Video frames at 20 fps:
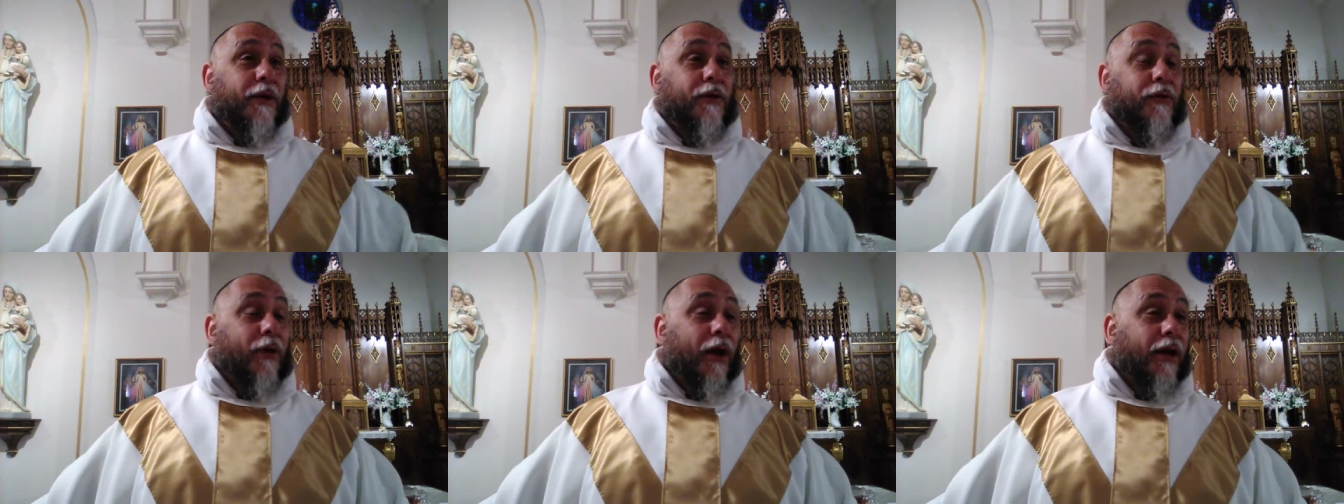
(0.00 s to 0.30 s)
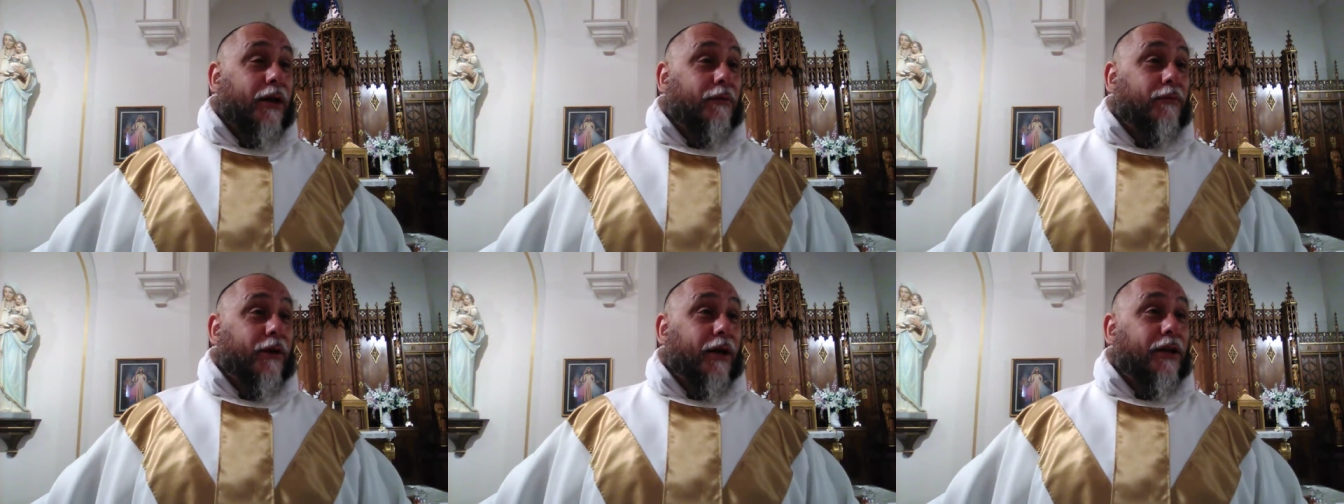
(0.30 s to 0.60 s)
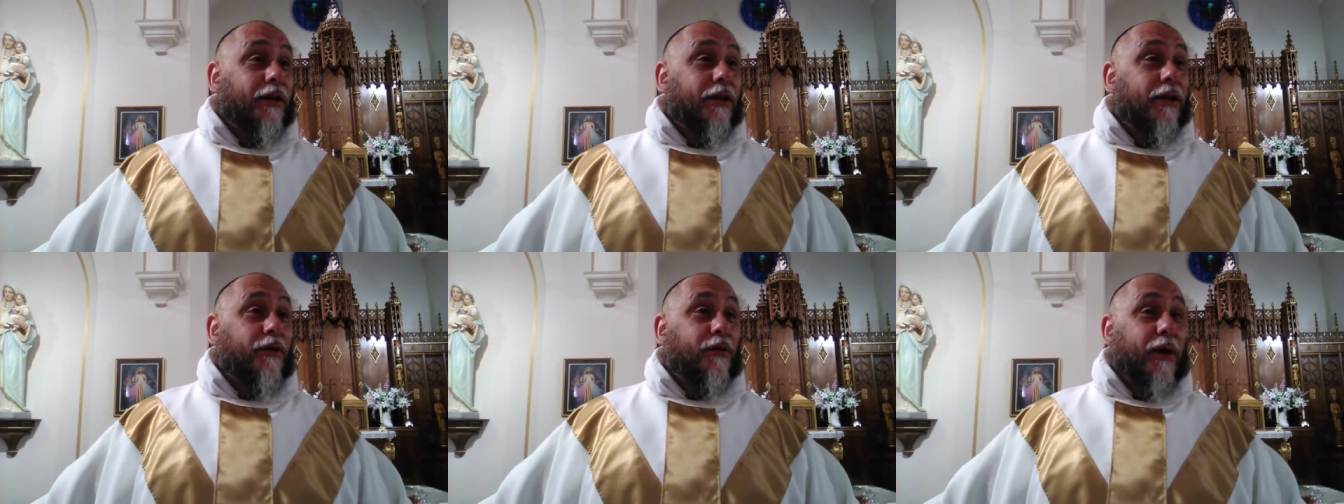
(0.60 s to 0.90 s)

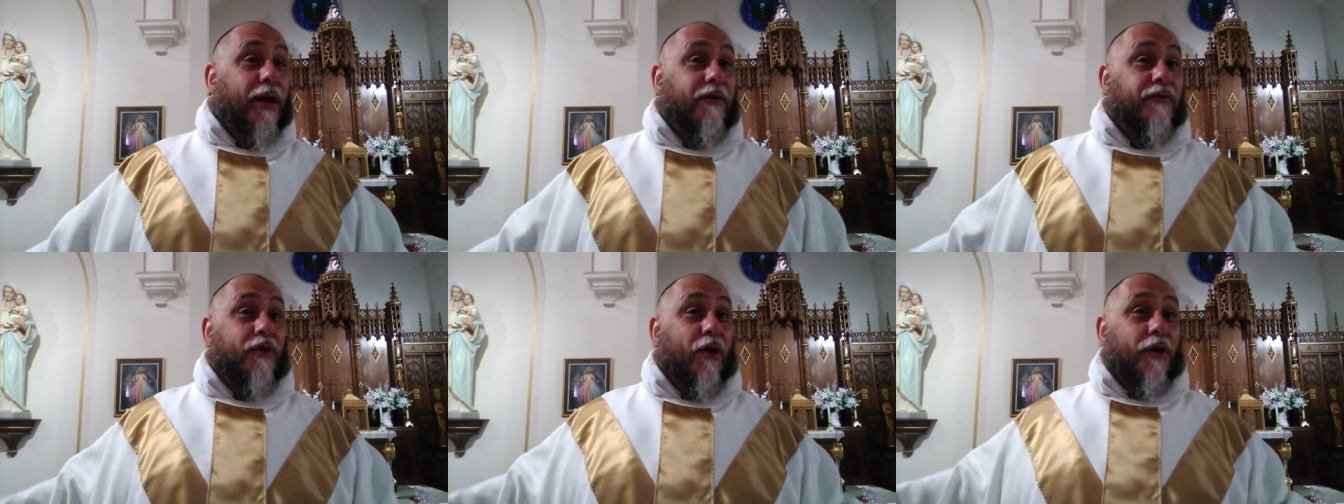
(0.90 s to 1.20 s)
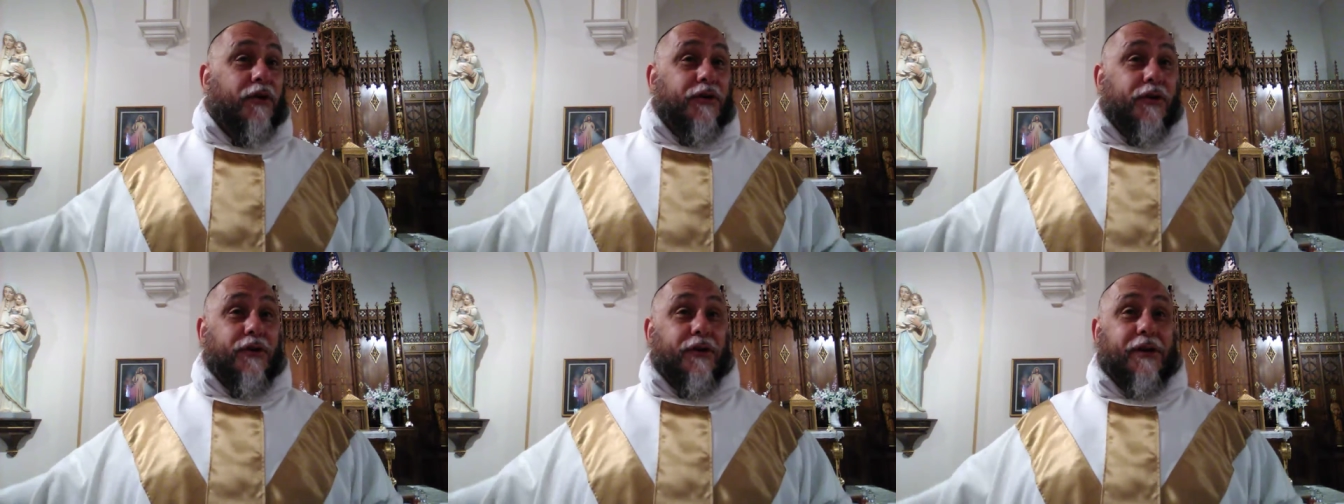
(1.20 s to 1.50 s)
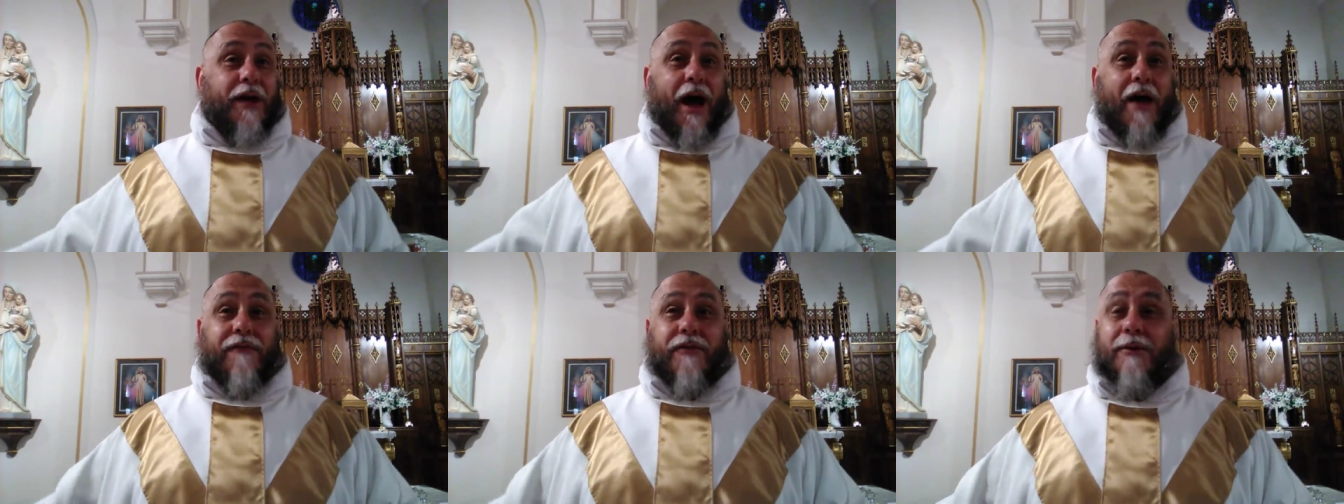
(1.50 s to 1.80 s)
regular graveyard to the
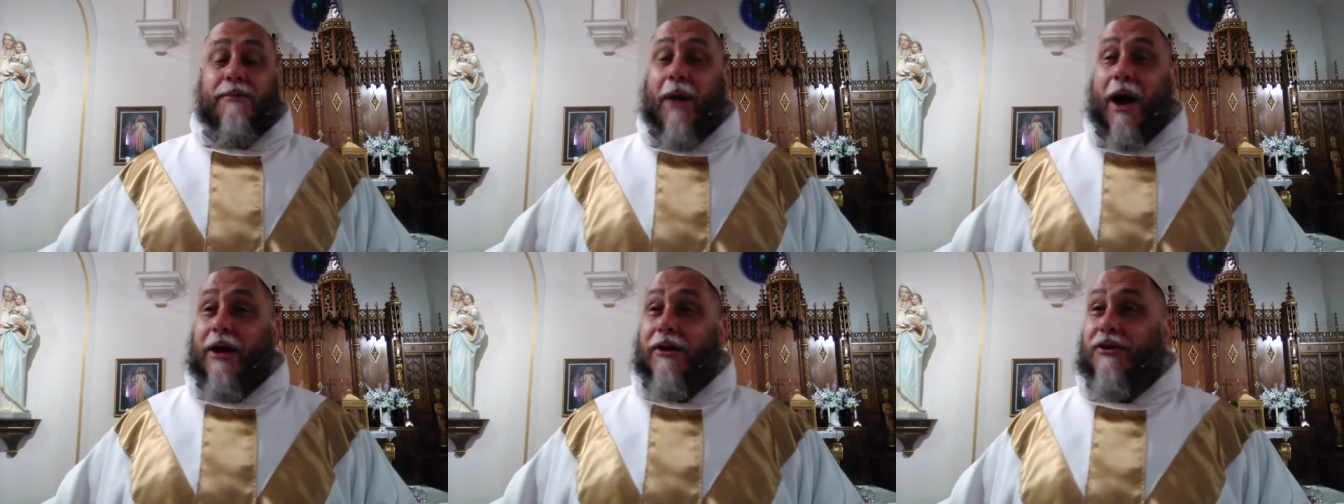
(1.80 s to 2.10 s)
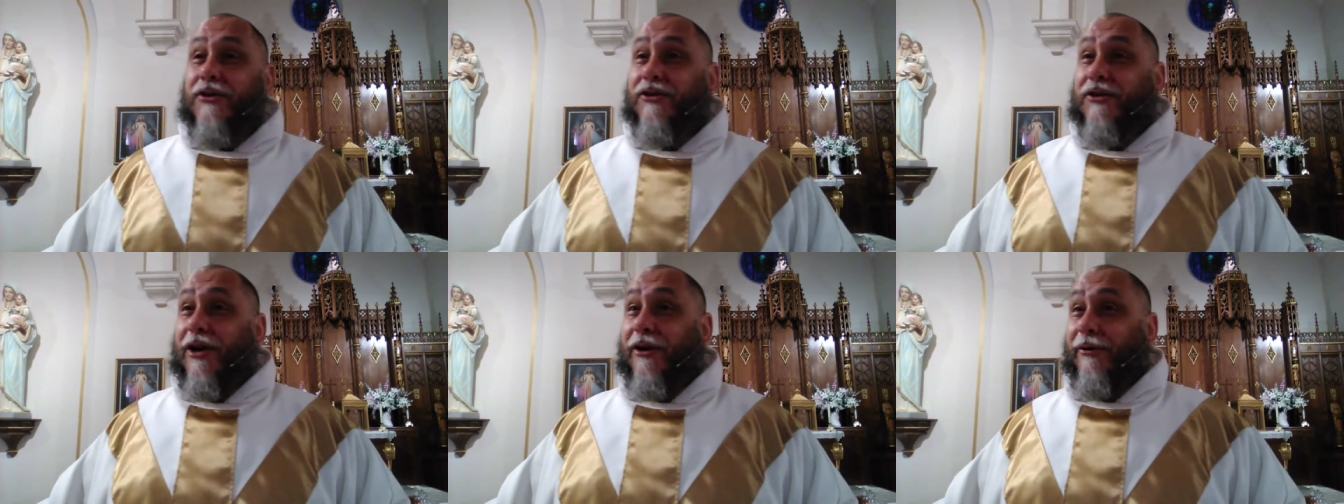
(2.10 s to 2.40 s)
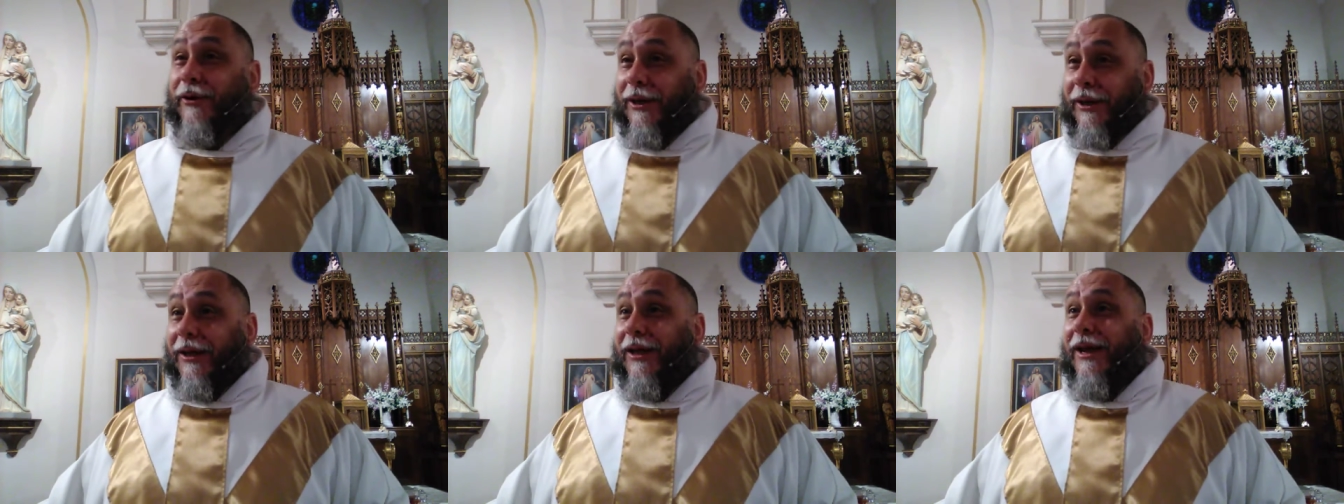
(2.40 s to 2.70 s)
convent
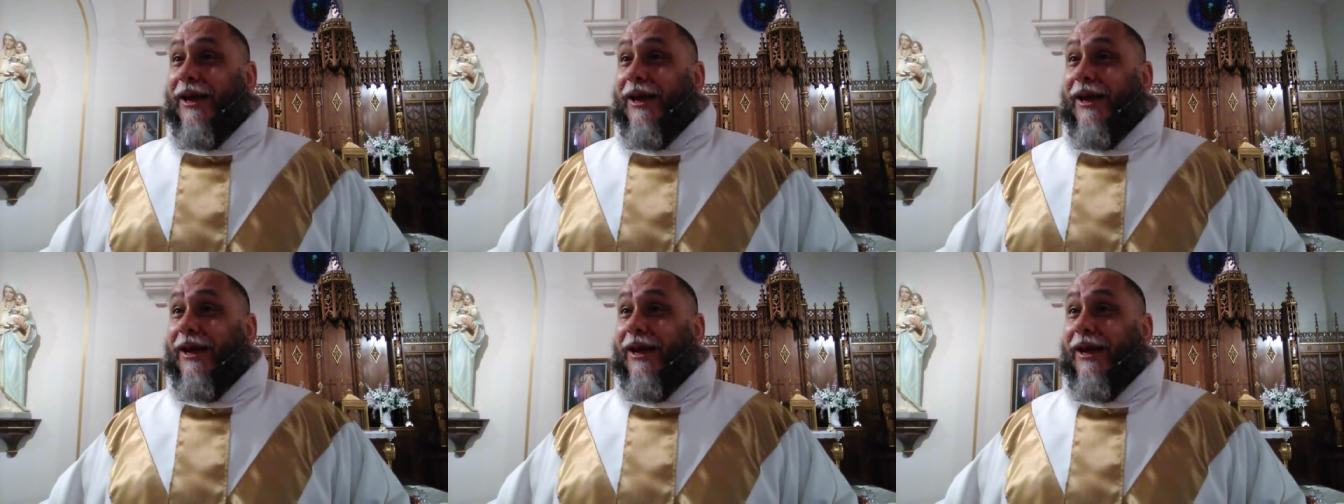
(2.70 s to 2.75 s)
monastery.